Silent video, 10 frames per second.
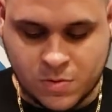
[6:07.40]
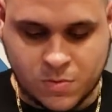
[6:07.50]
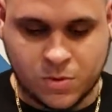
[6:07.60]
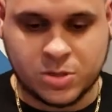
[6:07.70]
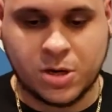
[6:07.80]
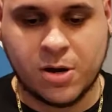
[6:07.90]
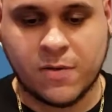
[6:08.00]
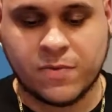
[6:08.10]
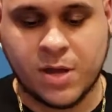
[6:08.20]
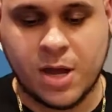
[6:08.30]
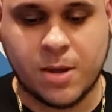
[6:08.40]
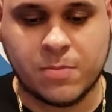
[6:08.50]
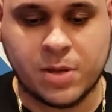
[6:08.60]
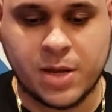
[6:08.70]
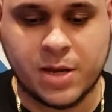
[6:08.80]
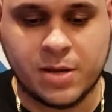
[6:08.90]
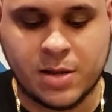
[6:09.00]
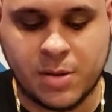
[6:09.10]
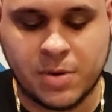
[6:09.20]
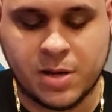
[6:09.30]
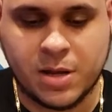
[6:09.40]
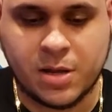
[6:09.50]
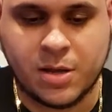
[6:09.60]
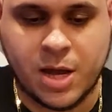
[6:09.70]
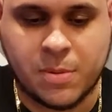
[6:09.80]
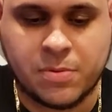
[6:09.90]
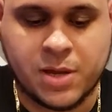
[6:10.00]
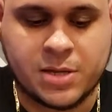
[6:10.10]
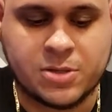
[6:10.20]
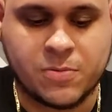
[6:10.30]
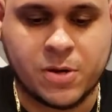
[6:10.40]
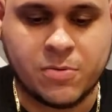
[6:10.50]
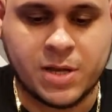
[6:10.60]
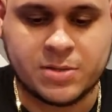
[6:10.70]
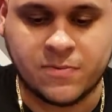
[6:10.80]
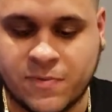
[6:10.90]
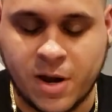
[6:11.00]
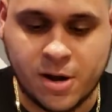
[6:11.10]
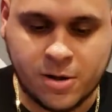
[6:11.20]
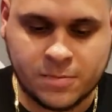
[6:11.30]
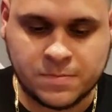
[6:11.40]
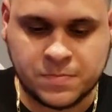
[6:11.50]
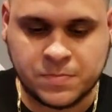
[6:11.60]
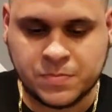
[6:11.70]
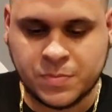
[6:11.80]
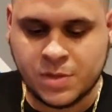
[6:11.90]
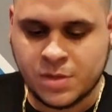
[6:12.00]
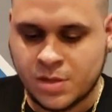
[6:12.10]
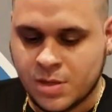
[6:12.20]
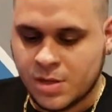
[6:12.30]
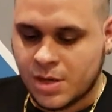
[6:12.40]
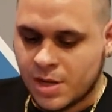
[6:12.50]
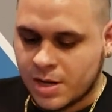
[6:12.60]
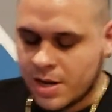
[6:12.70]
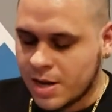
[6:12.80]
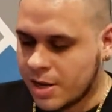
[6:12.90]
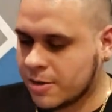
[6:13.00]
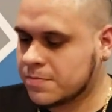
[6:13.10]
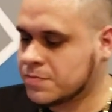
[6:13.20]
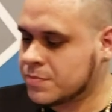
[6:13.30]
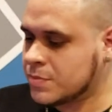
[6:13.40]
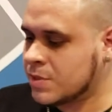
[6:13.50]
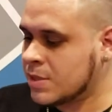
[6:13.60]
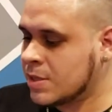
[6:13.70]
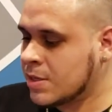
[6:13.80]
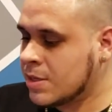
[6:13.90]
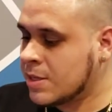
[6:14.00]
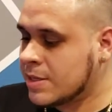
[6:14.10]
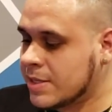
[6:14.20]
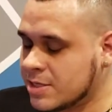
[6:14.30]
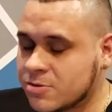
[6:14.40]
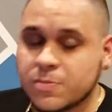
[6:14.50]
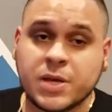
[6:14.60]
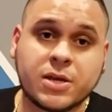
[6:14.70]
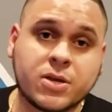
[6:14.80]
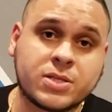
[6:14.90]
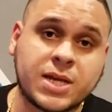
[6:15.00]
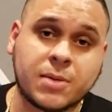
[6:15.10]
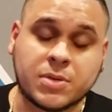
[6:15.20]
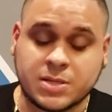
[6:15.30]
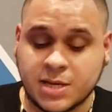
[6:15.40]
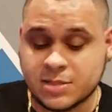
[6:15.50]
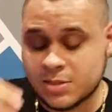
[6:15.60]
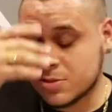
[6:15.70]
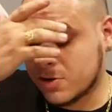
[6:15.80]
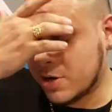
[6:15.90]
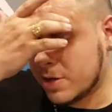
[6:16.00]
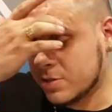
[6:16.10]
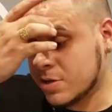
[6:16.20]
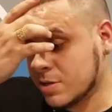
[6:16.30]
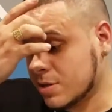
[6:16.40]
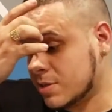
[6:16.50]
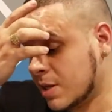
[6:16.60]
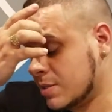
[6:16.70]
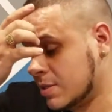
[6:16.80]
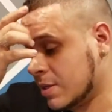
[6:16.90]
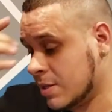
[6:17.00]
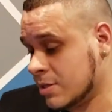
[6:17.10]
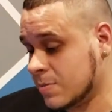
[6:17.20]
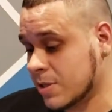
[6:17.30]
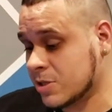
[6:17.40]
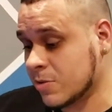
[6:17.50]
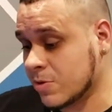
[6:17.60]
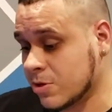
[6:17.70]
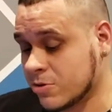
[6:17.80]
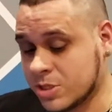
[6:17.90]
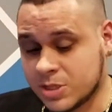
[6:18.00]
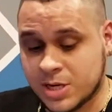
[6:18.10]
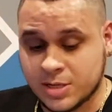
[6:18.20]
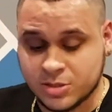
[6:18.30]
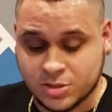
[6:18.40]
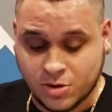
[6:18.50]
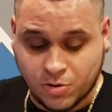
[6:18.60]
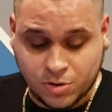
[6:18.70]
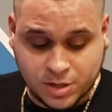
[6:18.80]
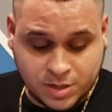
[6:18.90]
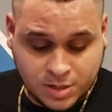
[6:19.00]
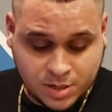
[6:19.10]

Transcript: We'll turn off the hot plate so we don't catch a fire. And this would be a good time to test the screen. It's good to test it, especially when you're just getting started.